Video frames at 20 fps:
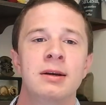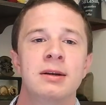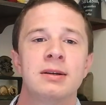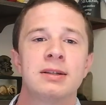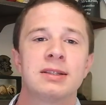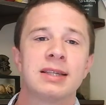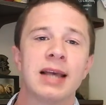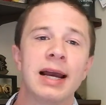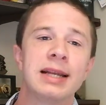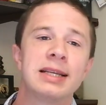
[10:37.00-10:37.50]

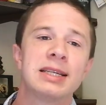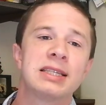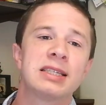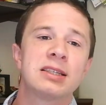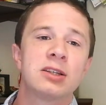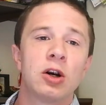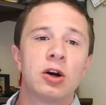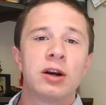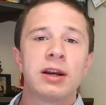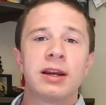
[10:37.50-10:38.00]
Scientists
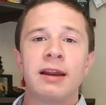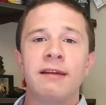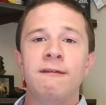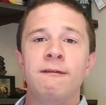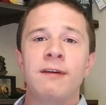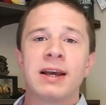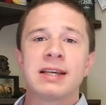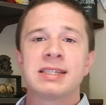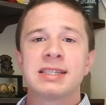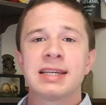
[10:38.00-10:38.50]
started
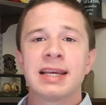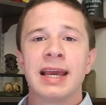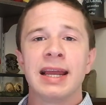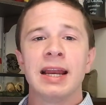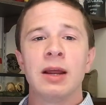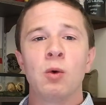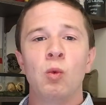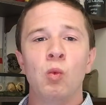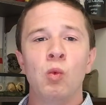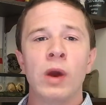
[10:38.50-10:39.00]

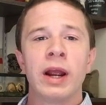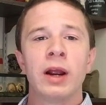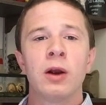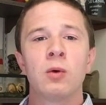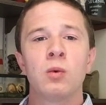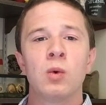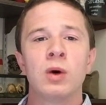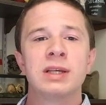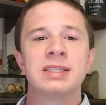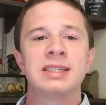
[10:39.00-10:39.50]
investigating where
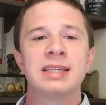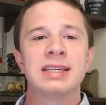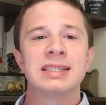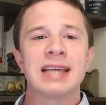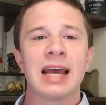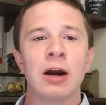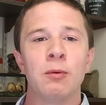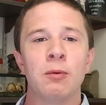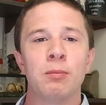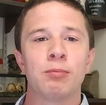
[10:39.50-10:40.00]
was this
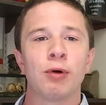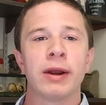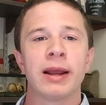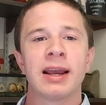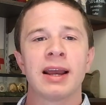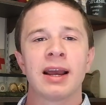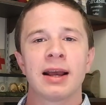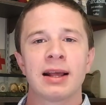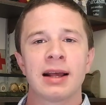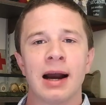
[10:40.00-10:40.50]

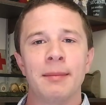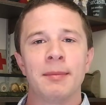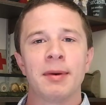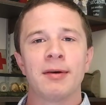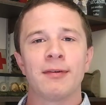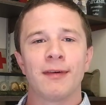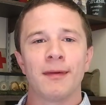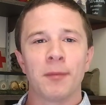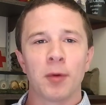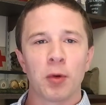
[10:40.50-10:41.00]
outbreak coming
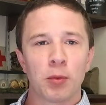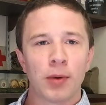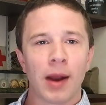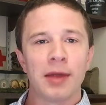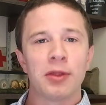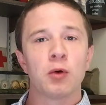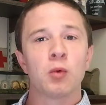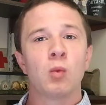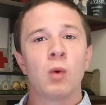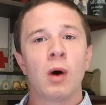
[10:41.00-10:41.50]
from, or
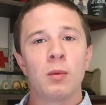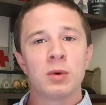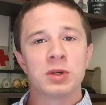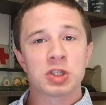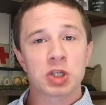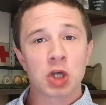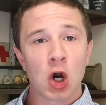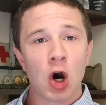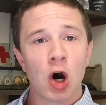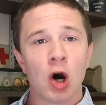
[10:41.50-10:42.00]
rather what was
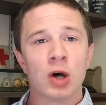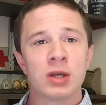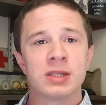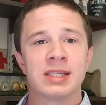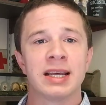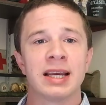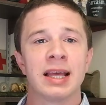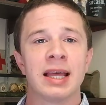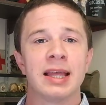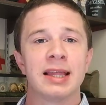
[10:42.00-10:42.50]

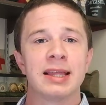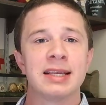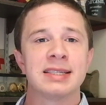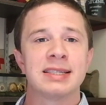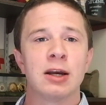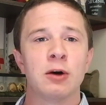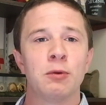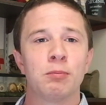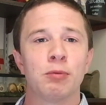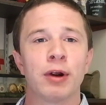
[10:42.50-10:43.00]
causing this
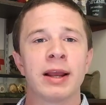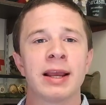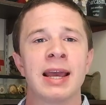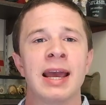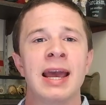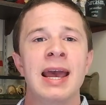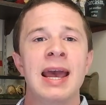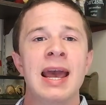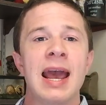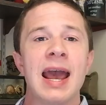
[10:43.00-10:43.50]
outbreak,
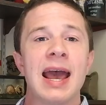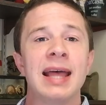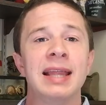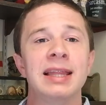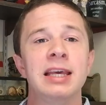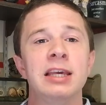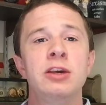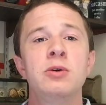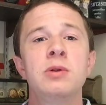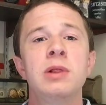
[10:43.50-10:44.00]
and they
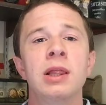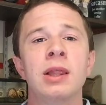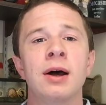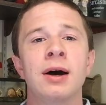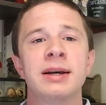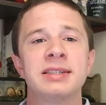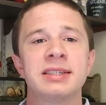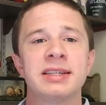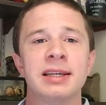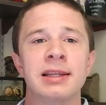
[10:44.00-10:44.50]

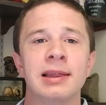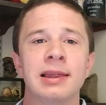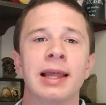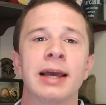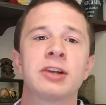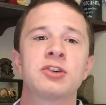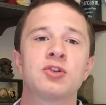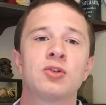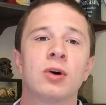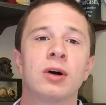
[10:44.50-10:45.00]
utilized
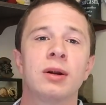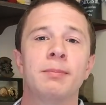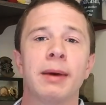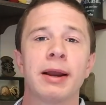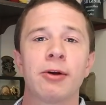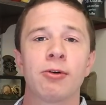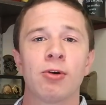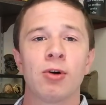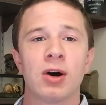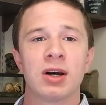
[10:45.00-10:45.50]
electron
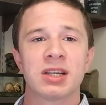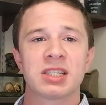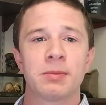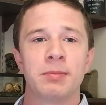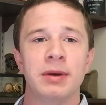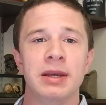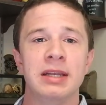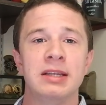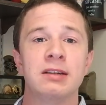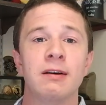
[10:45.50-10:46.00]

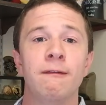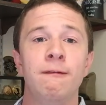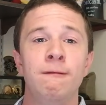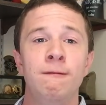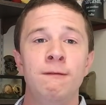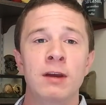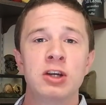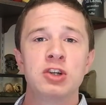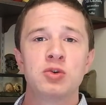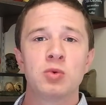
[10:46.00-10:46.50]
microscopy to
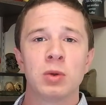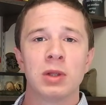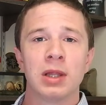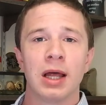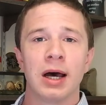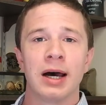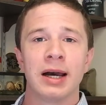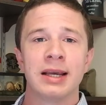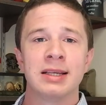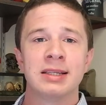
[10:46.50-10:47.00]

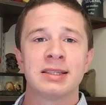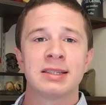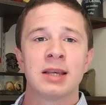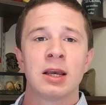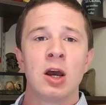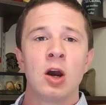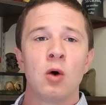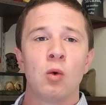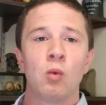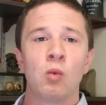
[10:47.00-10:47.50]
visualize
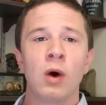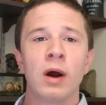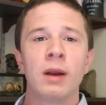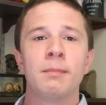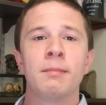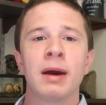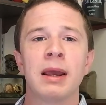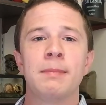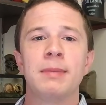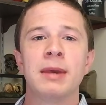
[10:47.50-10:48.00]
what
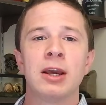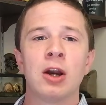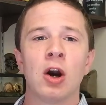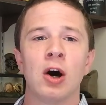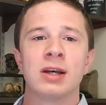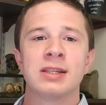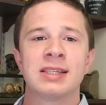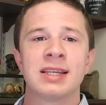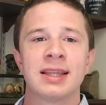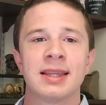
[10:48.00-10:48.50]
might be
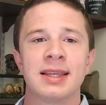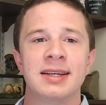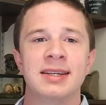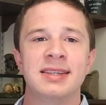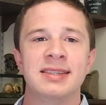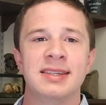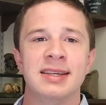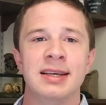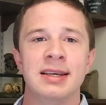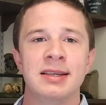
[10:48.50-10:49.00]
causing the
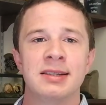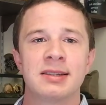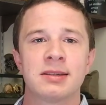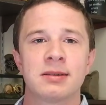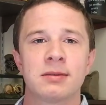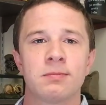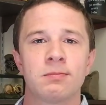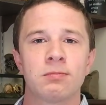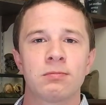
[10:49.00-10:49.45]
disease.